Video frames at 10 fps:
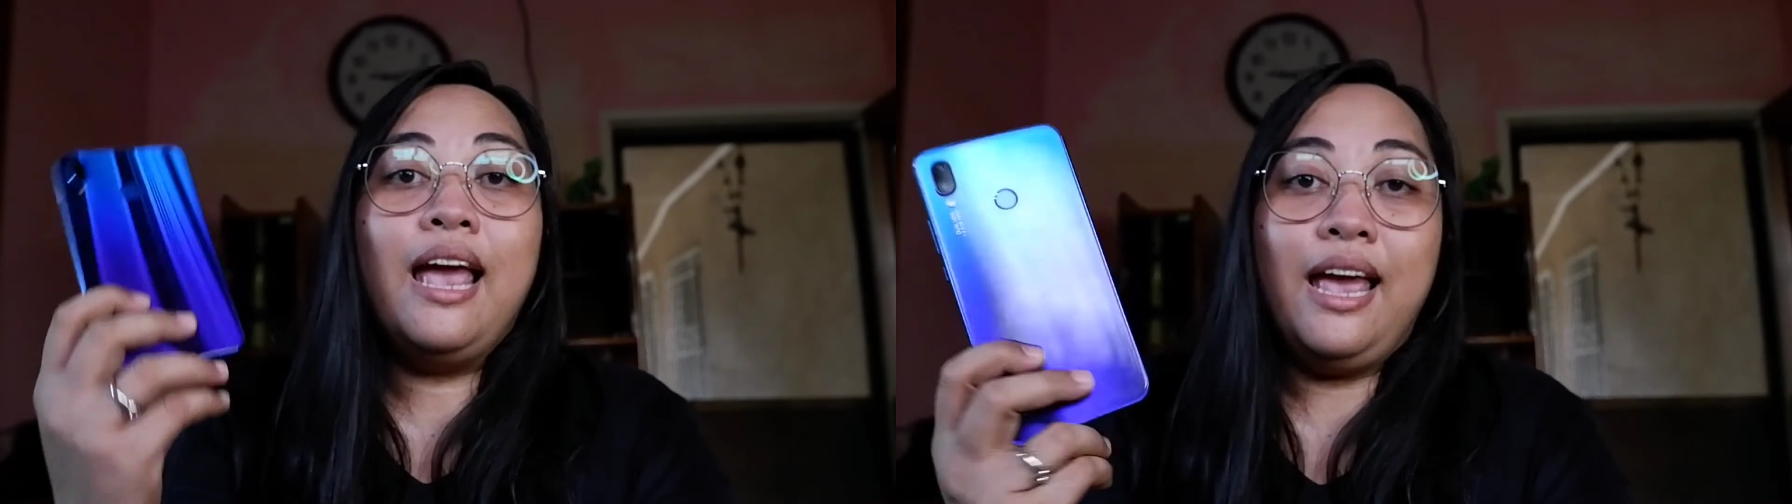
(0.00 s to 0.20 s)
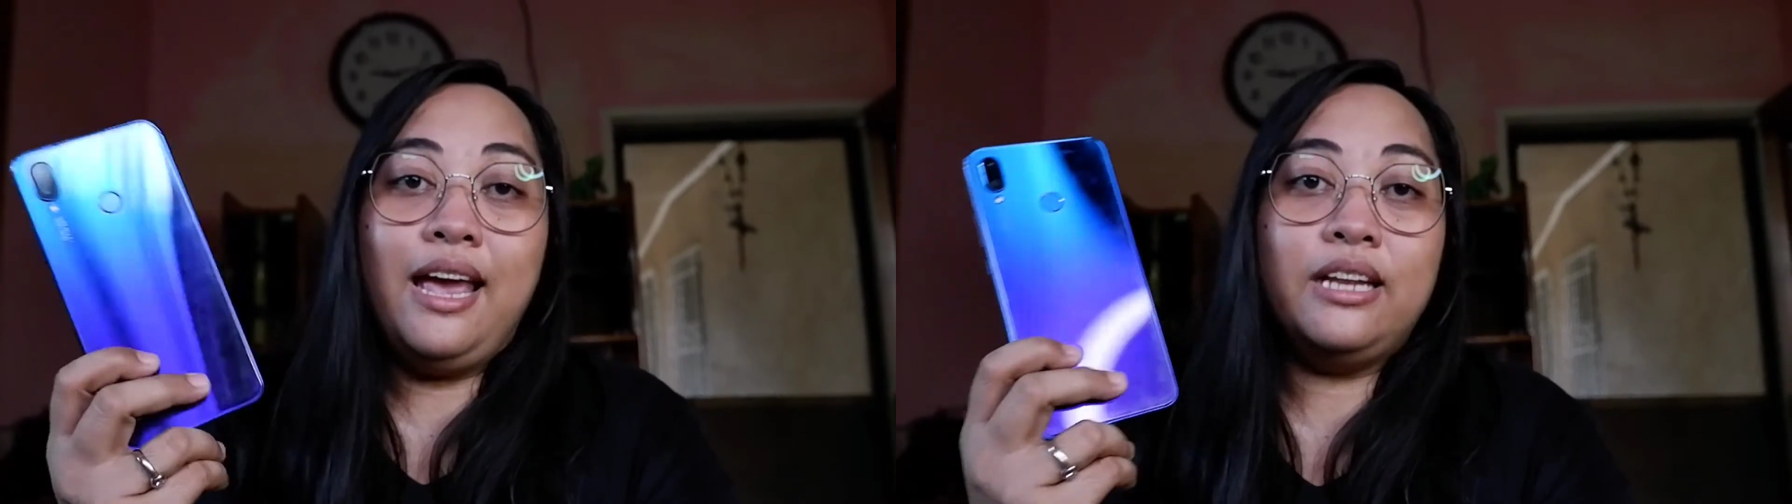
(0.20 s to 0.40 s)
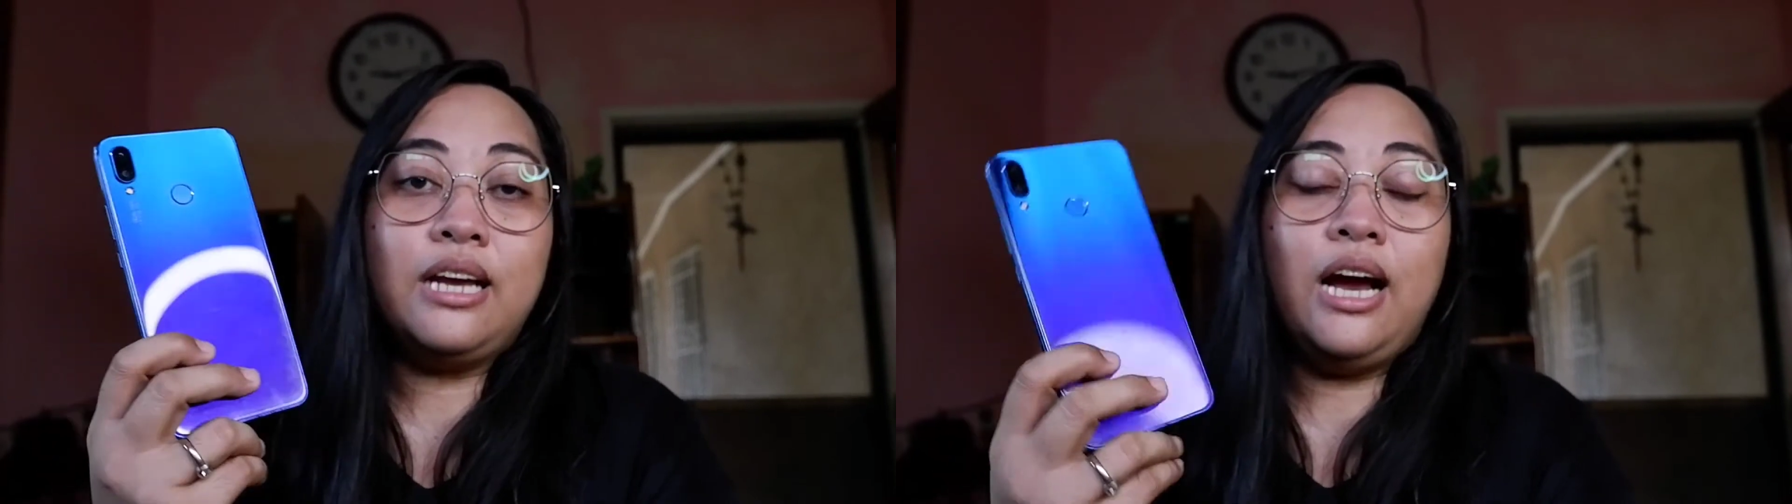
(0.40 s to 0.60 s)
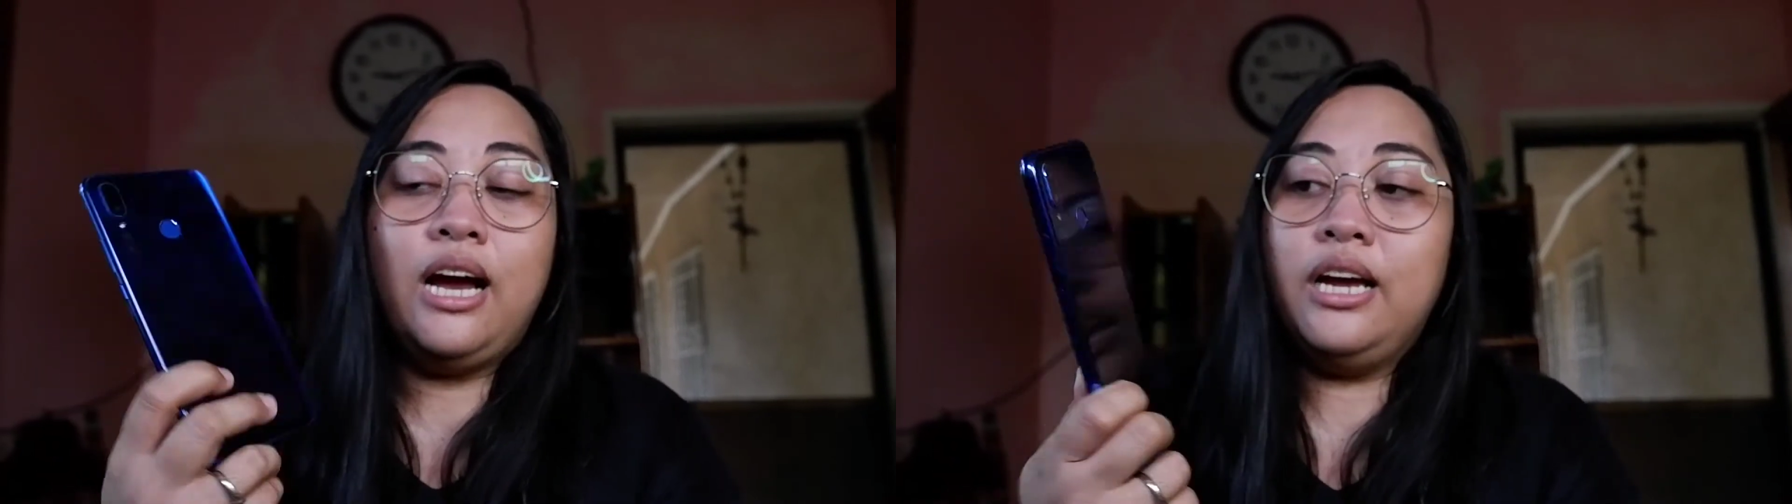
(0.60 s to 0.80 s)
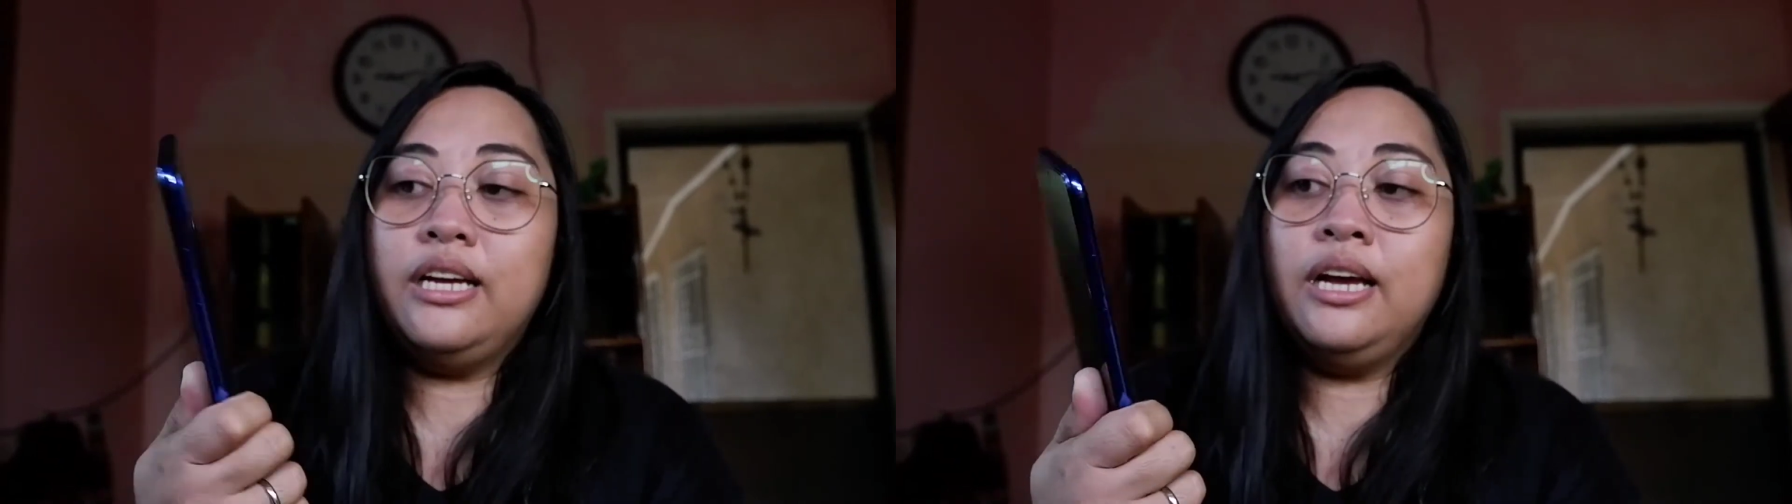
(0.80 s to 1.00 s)
and
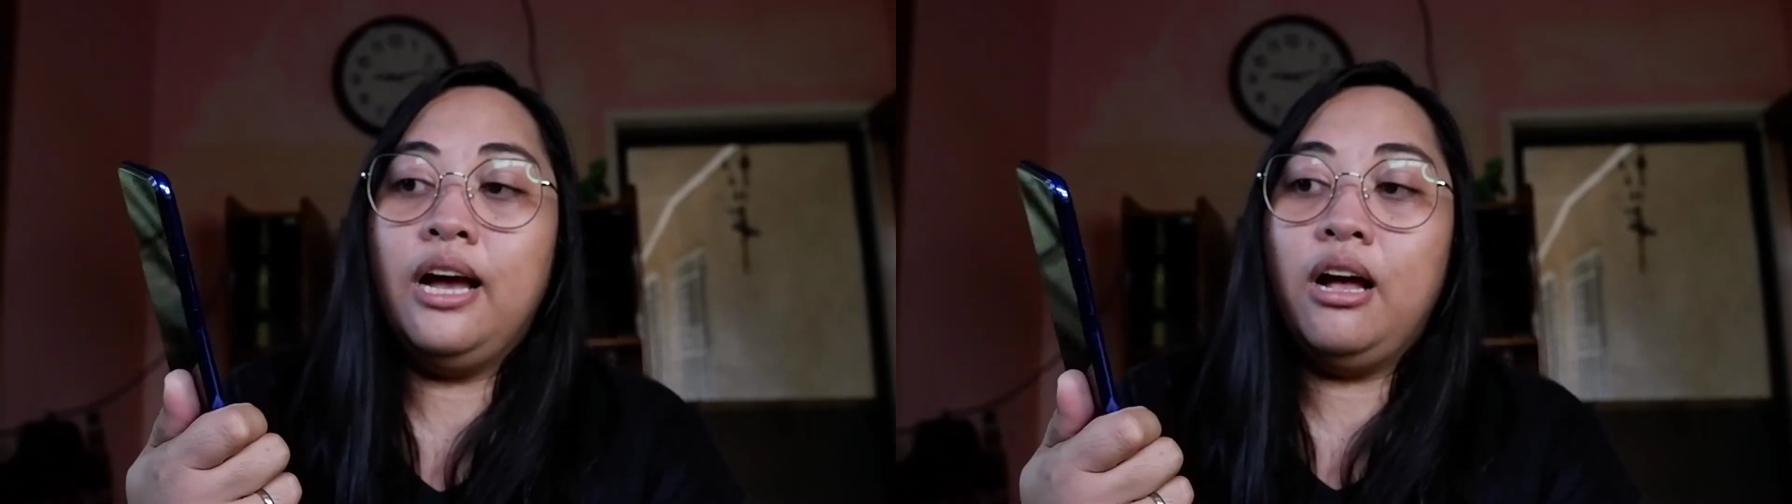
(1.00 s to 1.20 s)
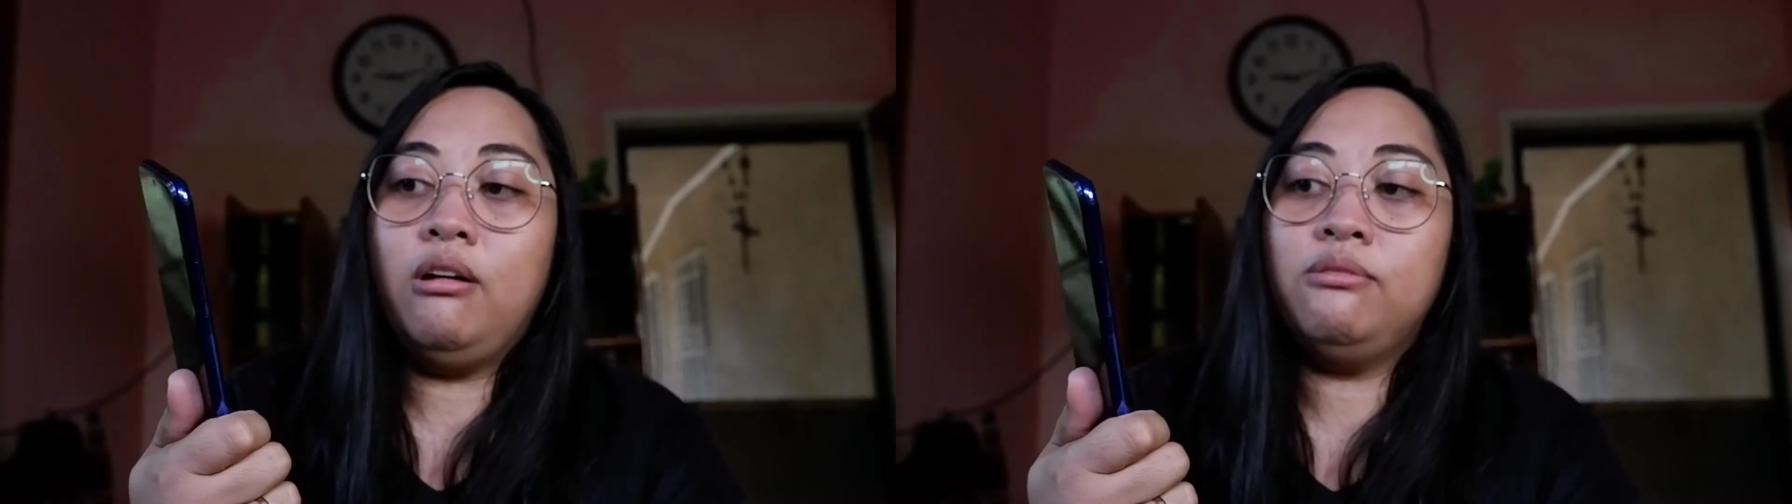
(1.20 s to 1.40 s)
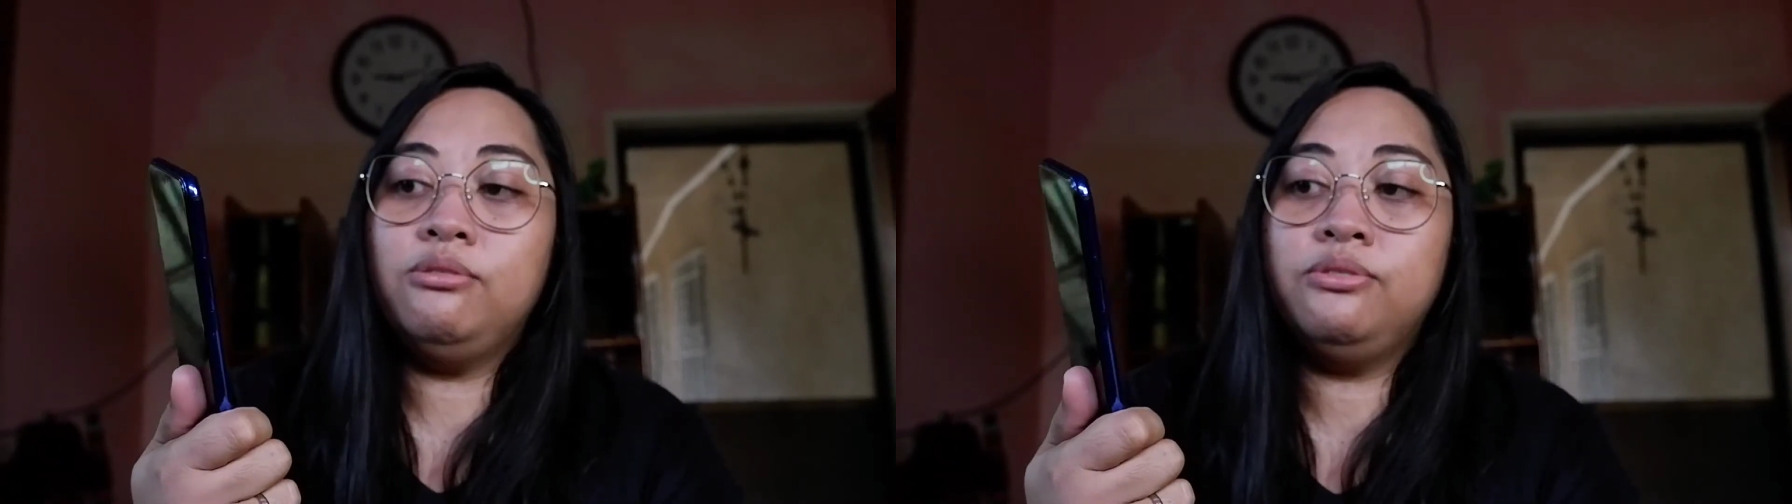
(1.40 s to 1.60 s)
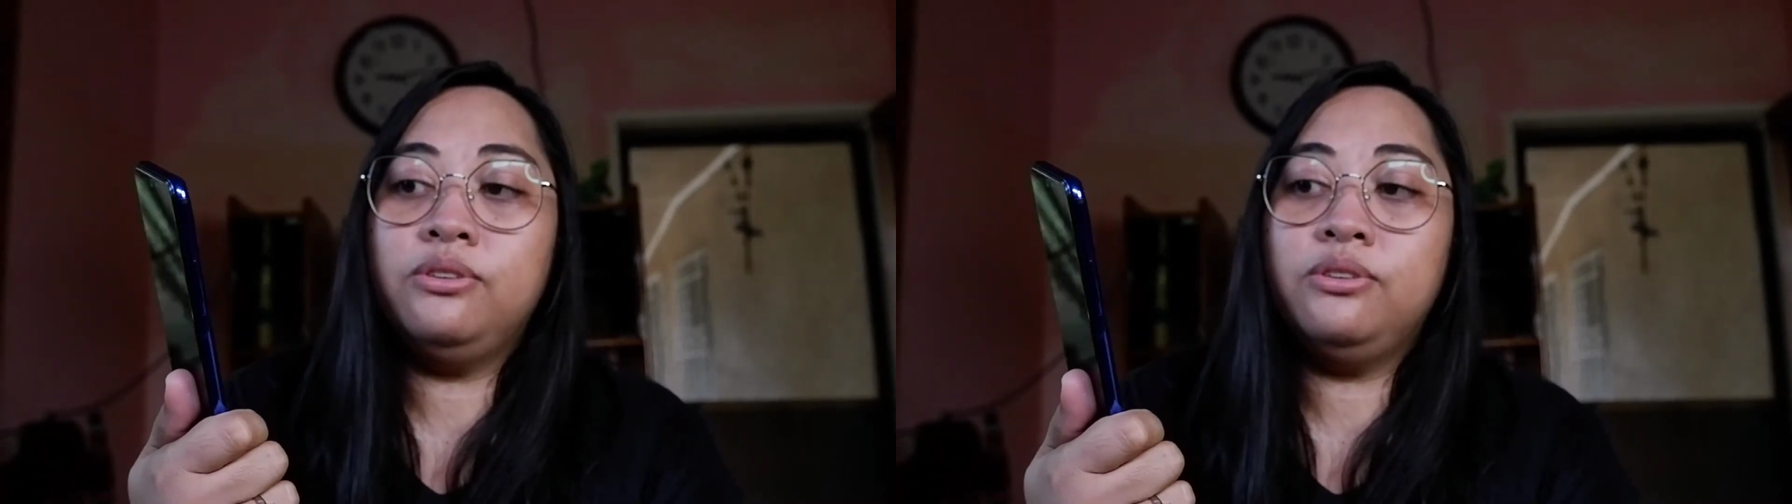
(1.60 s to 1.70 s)
I have